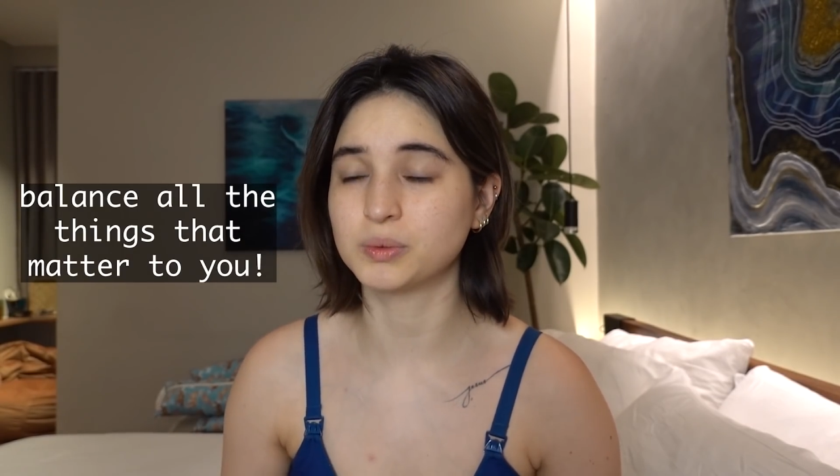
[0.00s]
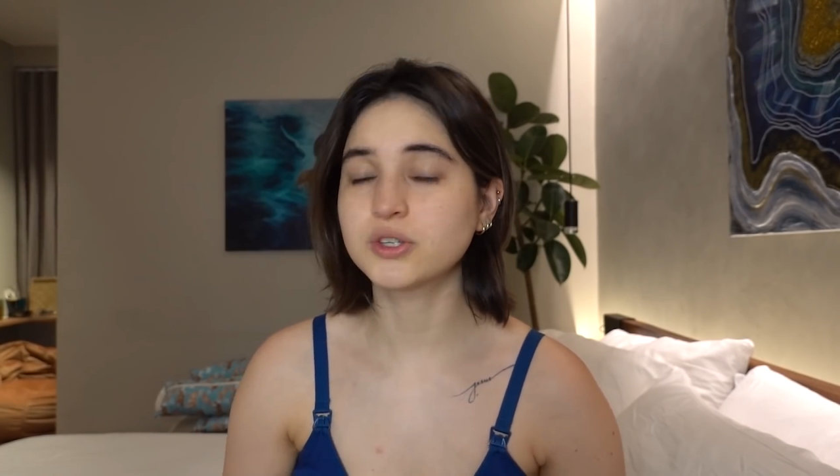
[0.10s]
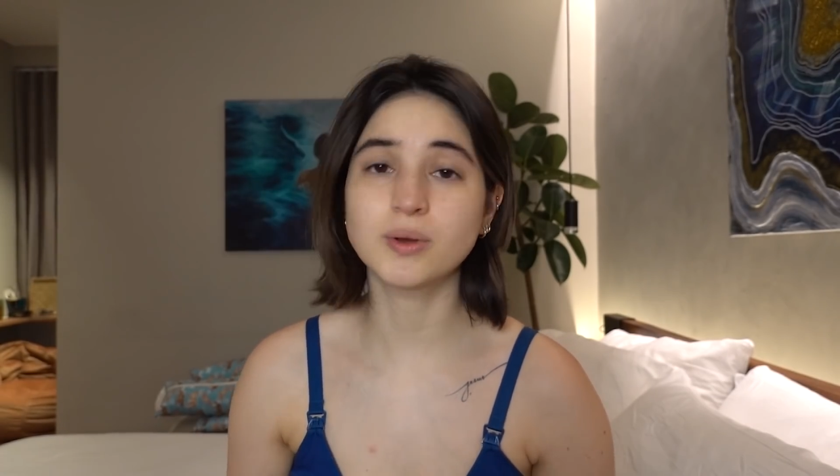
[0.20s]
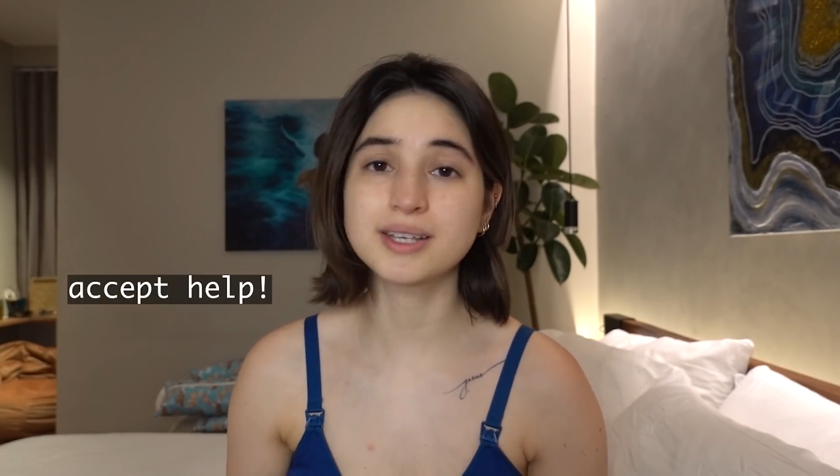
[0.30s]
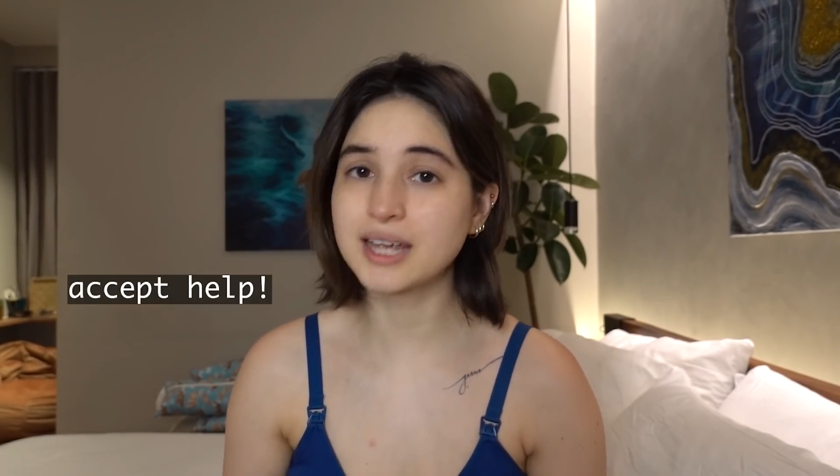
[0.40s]

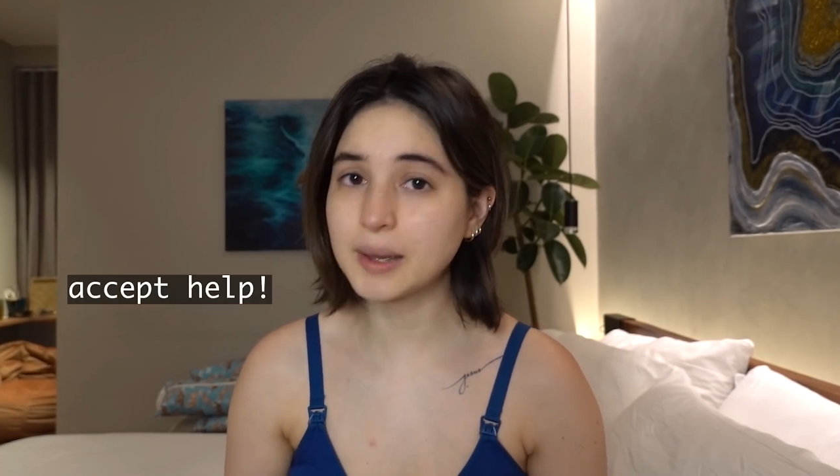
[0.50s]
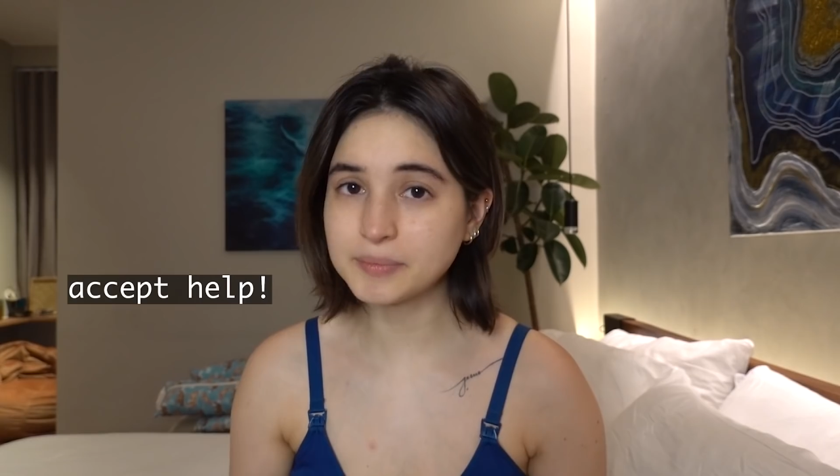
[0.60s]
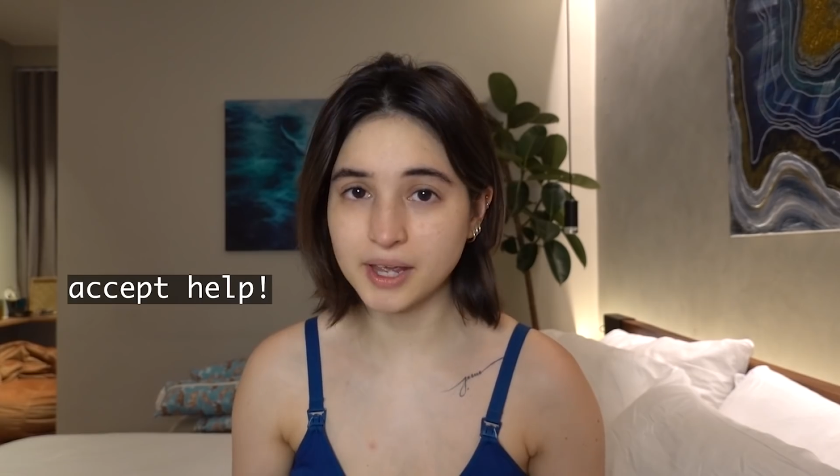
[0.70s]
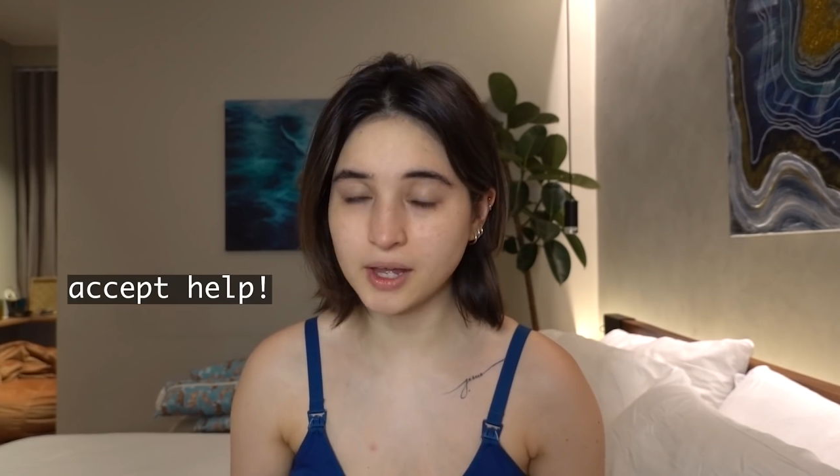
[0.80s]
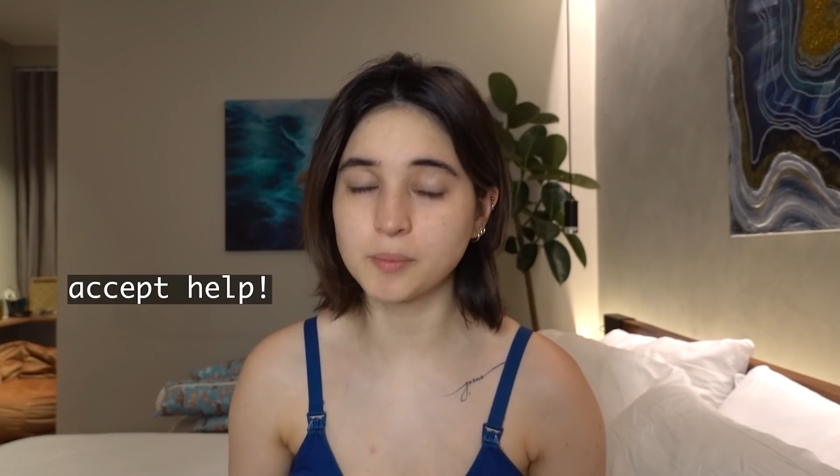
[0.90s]
So
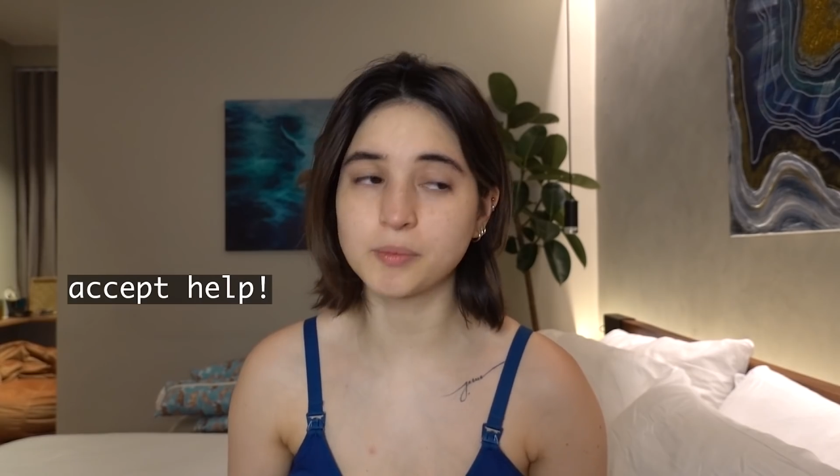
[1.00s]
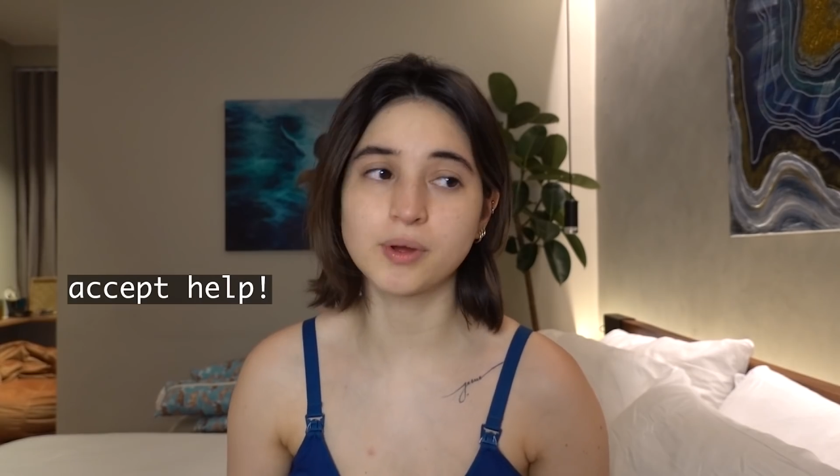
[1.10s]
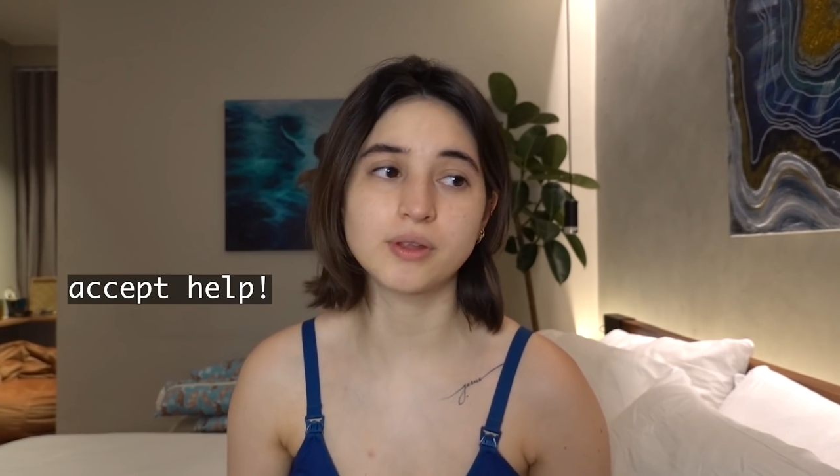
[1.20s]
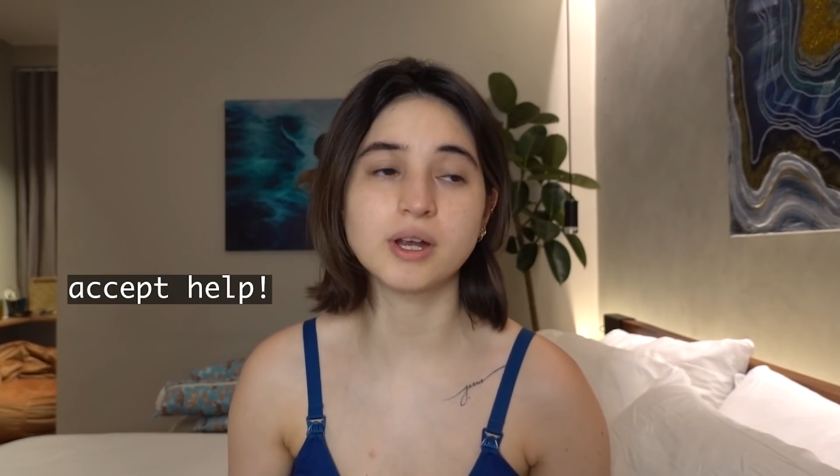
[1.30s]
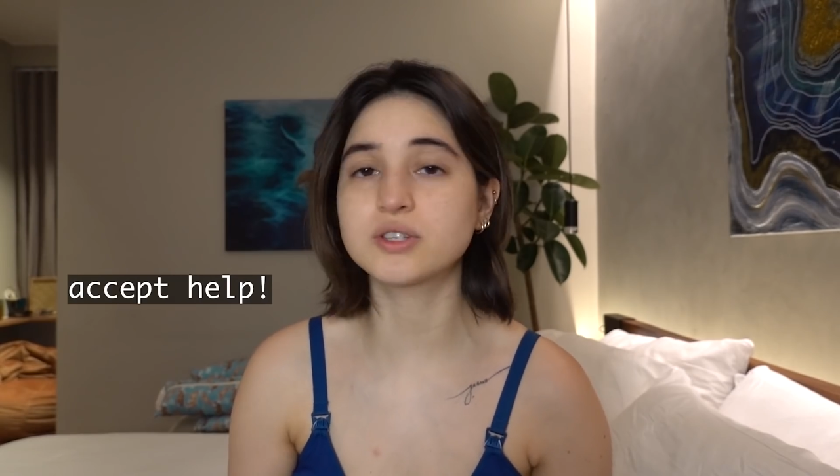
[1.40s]
accept help,
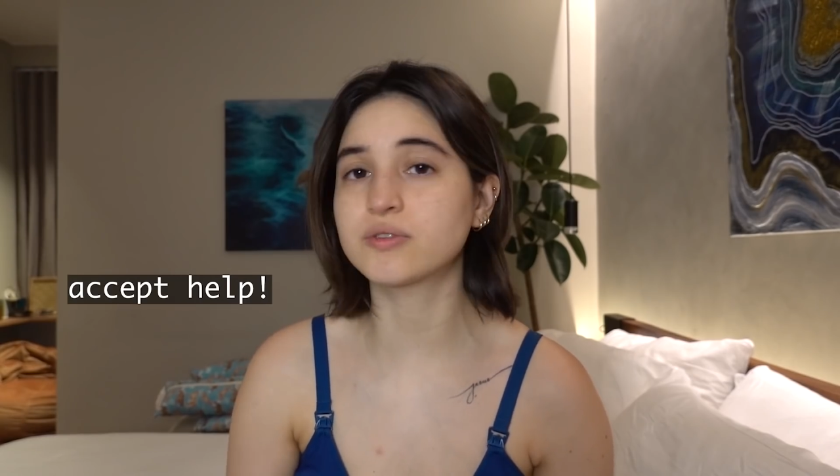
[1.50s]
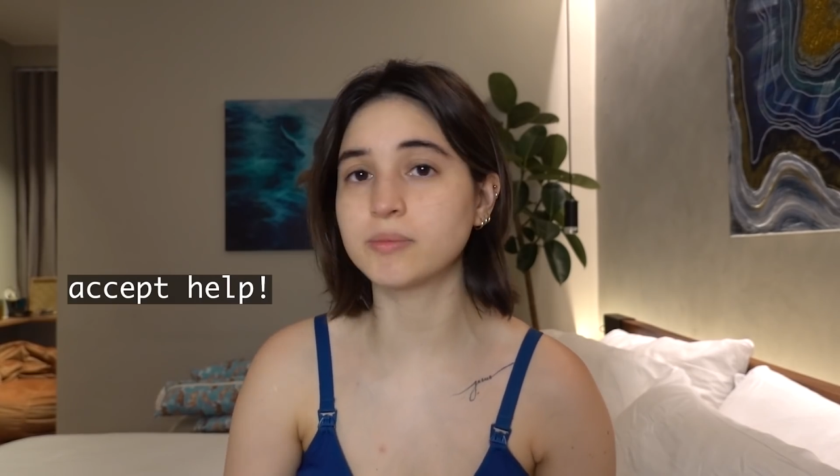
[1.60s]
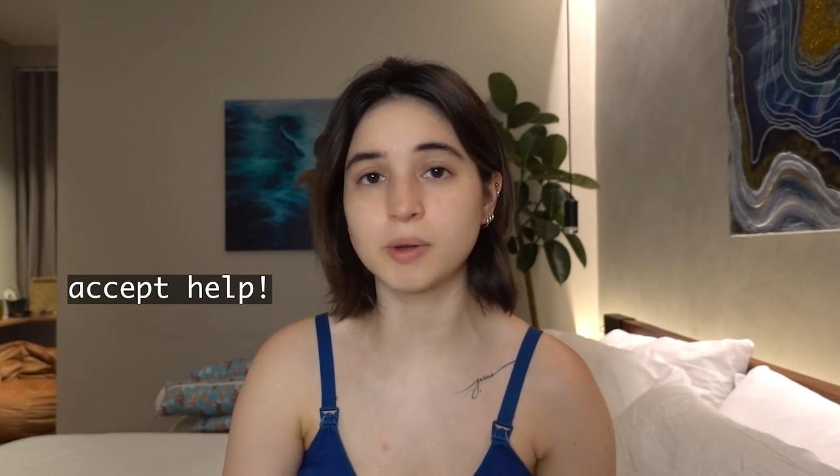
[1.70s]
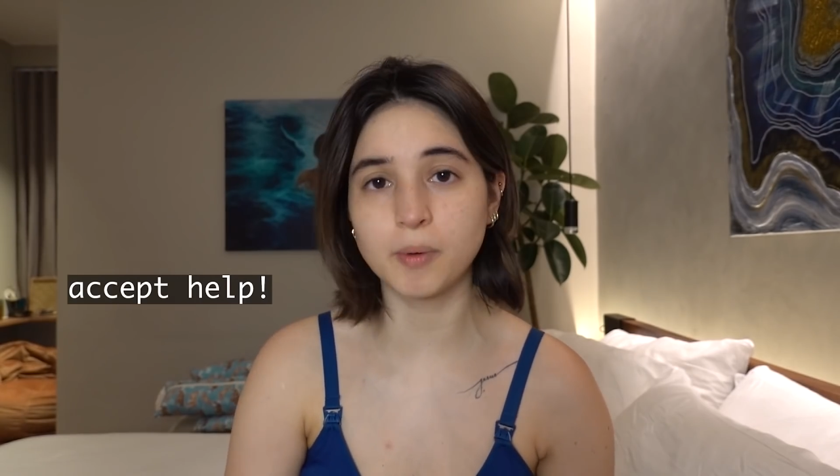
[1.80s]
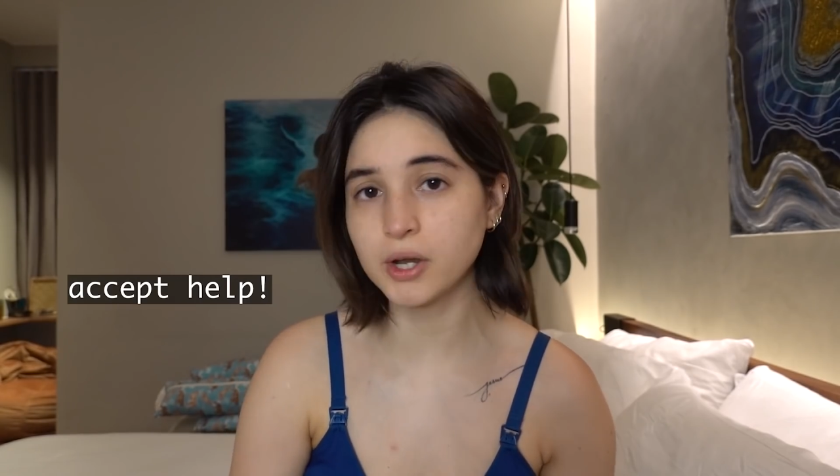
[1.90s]
whether it's
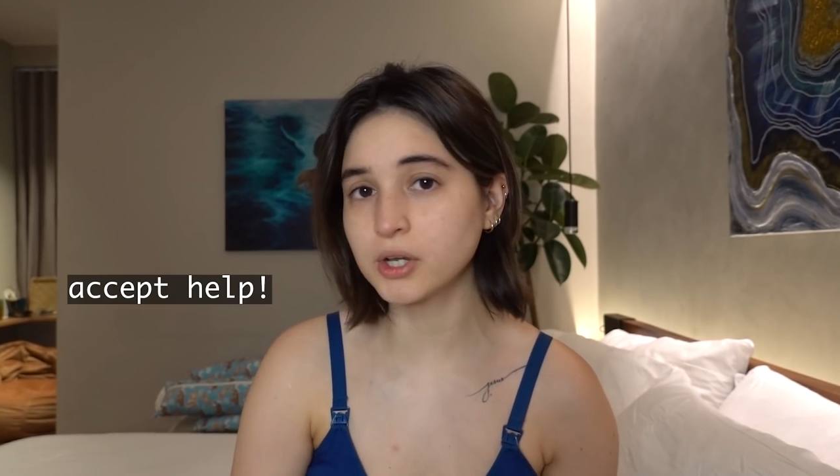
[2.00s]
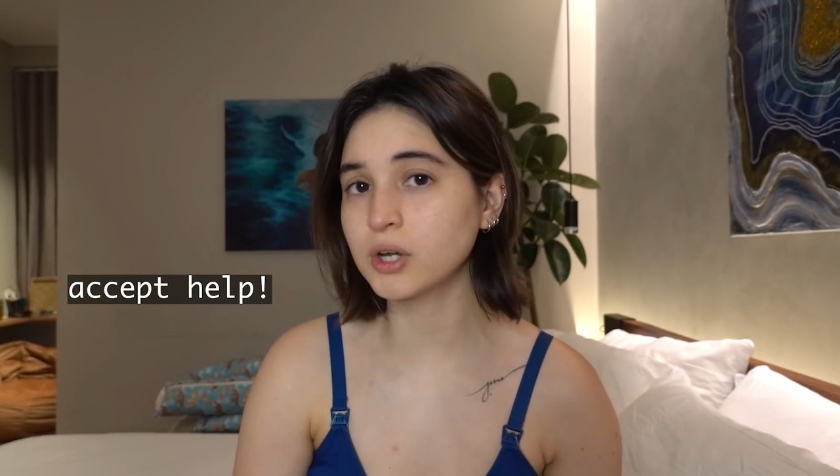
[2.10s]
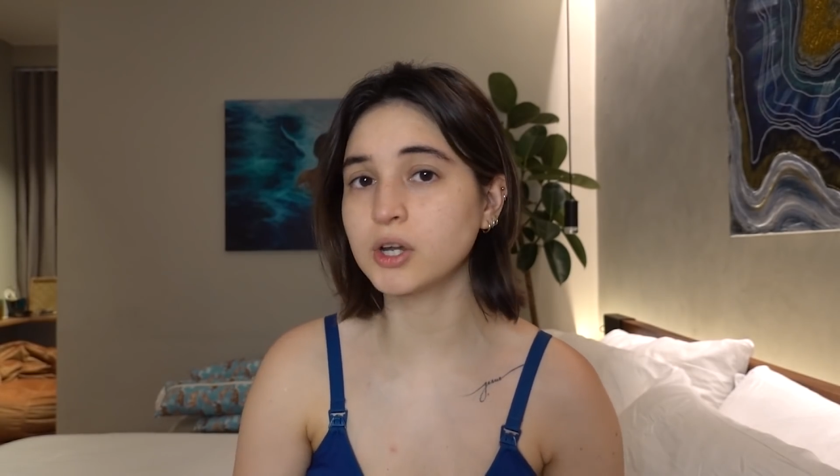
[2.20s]
from your partner,